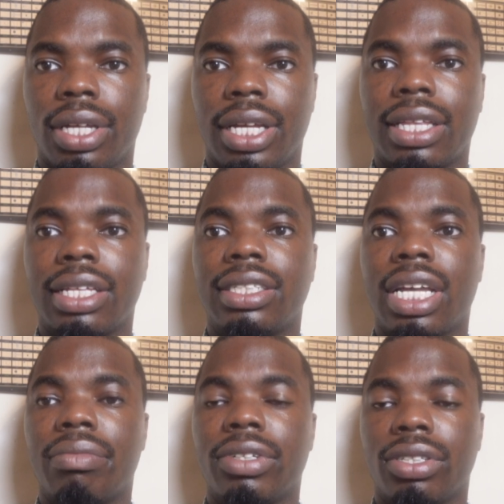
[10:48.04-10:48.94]
get the
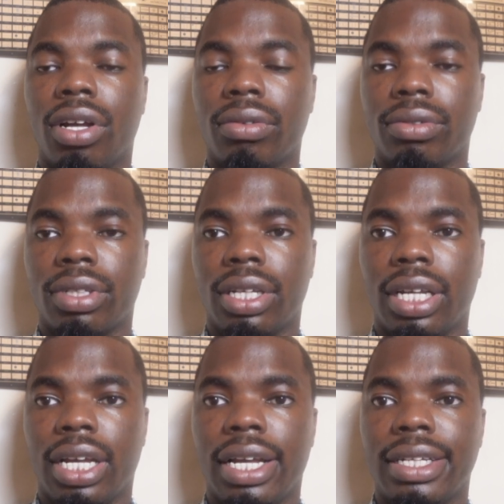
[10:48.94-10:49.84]
same result
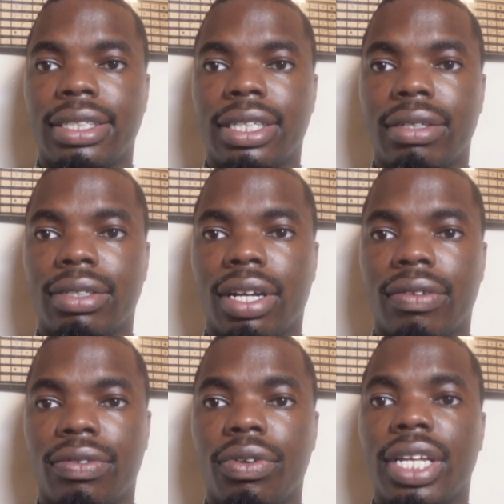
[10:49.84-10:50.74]
in terms
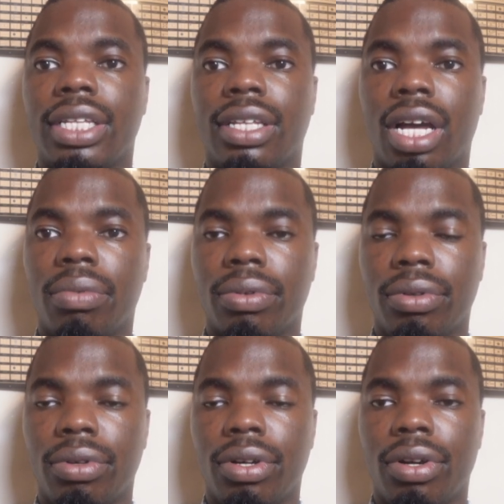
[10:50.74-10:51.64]
of you can double